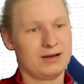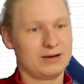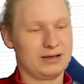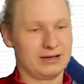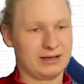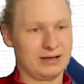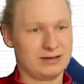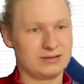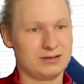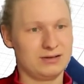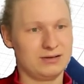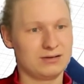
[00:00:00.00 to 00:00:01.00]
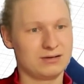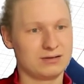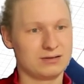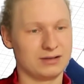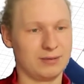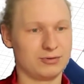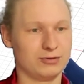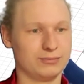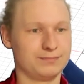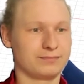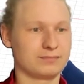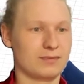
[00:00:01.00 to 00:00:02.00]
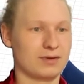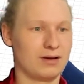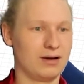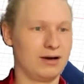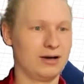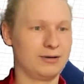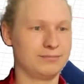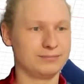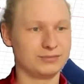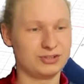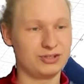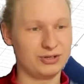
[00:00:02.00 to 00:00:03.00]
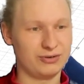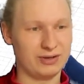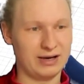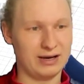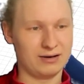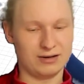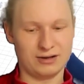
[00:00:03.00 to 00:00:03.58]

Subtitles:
Click enter. Yep, cool. So you can do that.